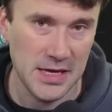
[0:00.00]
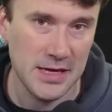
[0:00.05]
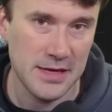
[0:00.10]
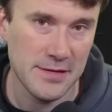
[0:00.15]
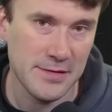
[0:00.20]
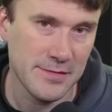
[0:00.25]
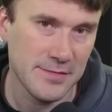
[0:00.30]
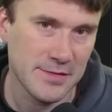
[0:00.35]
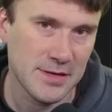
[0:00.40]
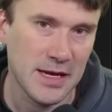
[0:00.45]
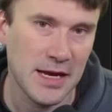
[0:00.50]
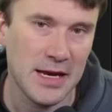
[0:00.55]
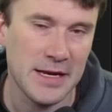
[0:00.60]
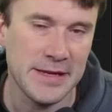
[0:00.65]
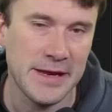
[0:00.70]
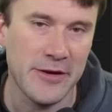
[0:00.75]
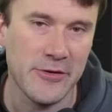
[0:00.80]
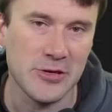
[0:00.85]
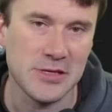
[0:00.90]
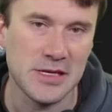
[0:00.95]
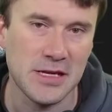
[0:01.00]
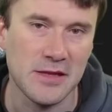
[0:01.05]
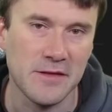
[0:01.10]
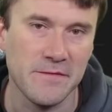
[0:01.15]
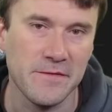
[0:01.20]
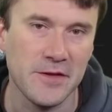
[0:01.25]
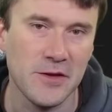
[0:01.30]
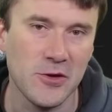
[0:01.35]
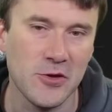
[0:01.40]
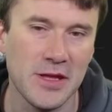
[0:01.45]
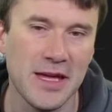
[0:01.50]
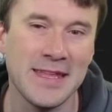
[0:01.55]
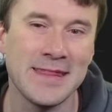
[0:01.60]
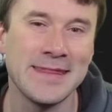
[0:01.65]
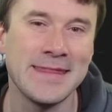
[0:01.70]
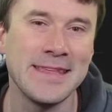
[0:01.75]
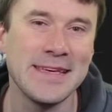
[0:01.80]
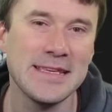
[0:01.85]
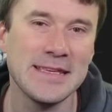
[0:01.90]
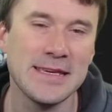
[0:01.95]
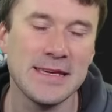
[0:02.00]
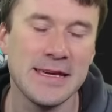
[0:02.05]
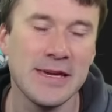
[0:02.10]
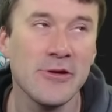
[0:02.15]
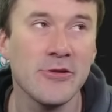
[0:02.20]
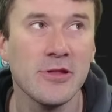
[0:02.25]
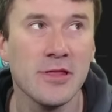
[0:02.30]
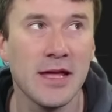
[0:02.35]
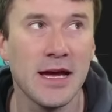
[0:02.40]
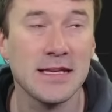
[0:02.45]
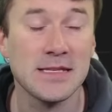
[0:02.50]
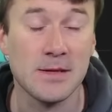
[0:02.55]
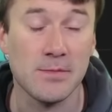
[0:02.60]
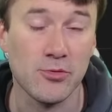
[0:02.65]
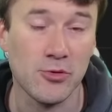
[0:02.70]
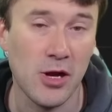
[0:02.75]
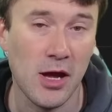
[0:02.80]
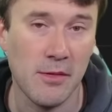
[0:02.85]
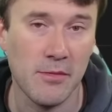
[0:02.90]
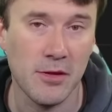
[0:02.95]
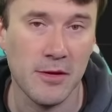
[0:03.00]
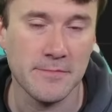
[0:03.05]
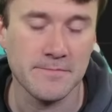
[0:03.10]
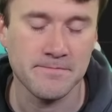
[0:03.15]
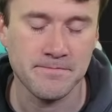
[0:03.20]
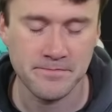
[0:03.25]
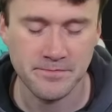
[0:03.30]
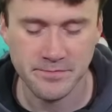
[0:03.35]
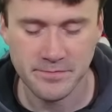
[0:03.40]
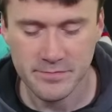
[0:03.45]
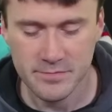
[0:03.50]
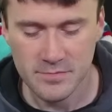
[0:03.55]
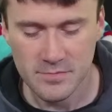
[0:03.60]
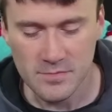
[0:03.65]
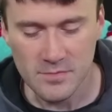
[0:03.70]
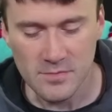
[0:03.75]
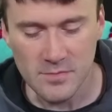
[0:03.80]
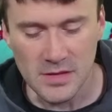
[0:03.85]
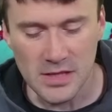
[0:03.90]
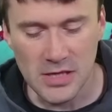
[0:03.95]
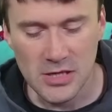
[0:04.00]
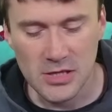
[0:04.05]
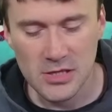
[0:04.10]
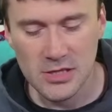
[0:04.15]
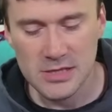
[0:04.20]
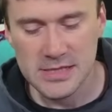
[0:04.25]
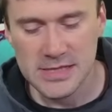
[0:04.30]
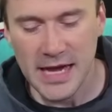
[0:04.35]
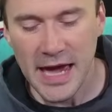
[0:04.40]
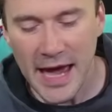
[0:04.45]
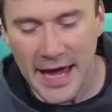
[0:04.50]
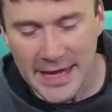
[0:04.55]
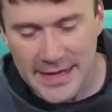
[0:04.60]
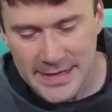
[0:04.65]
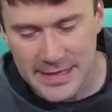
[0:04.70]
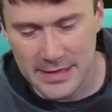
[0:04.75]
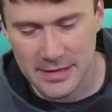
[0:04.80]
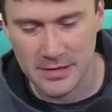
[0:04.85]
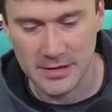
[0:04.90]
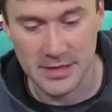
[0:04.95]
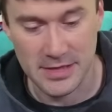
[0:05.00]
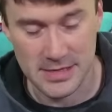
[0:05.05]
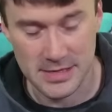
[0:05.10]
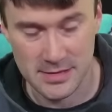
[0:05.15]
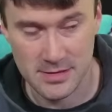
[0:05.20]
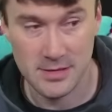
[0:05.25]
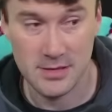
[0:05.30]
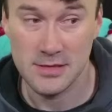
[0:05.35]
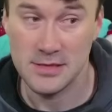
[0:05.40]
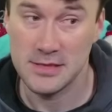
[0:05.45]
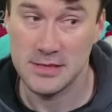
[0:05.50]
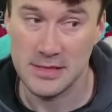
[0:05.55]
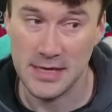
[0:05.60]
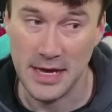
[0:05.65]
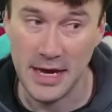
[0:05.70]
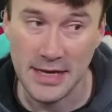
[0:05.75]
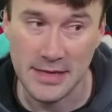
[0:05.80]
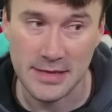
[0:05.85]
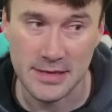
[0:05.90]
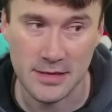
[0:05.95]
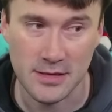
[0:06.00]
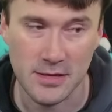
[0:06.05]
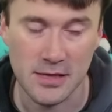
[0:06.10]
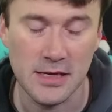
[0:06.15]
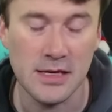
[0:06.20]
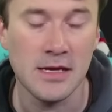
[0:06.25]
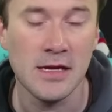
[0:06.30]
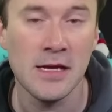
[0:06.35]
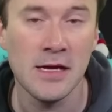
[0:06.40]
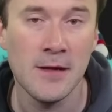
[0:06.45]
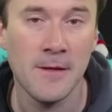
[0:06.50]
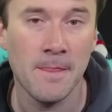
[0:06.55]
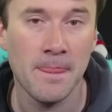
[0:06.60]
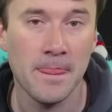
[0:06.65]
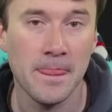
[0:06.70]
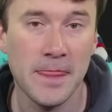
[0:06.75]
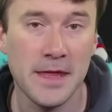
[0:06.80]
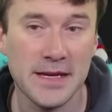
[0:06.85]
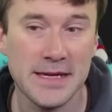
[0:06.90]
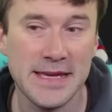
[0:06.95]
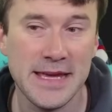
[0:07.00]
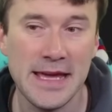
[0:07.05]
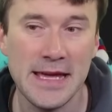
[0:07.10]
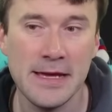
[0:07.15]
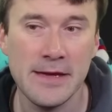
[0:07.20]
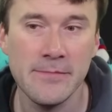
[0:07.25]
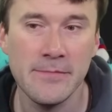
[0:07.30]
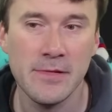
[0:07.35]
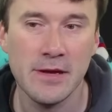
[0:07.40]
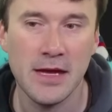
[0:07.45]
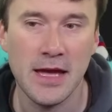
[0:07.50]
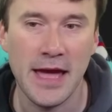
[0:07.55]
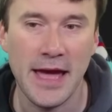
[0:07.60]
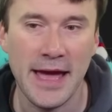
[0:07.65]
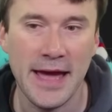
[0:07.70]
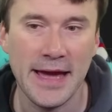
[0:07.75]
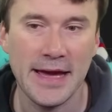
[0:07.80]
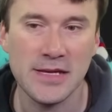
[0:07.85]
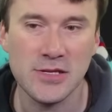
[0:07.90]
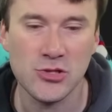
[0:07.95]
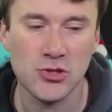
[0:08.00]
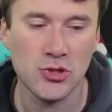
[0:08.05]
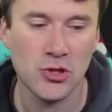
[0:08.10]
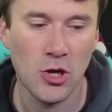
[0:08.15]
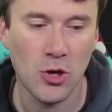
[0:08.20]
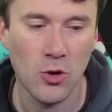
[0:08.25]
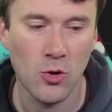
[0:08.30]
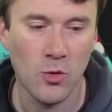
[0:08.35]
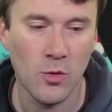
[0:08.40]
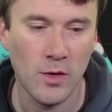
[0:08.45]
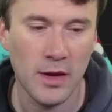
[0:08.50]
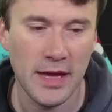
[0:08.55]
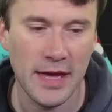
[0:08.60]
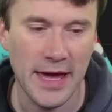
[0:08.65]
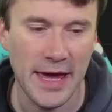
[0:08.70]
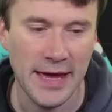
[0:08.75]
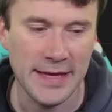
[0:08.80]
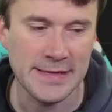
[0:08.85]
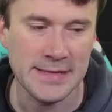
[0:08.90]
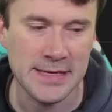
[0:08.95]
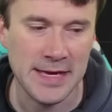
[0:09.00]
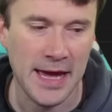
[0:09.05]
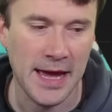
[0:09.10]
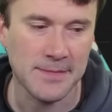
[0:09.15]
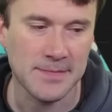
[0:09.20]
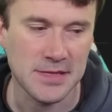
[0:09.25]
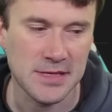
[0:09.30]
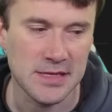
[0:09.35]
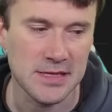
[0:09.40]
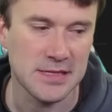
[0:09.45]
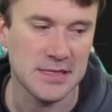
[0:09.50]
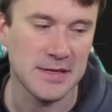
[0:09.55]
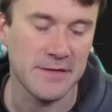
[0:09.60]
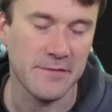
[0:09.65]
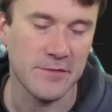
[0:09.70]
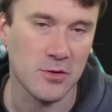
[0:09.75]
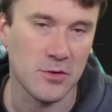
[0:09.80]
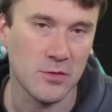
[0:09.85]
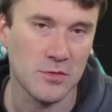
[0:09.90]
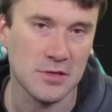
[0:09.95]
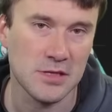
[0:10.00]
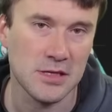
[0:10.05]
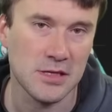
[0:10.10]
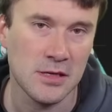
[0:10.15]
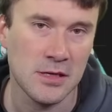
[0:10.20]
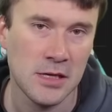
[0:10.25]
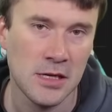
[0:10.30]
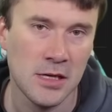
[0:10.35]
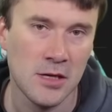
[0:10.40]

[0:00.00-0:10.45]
it kind of narrows down the field. And this, herein lies the problem. Technically, technically, the game has no end cap to the difficulty,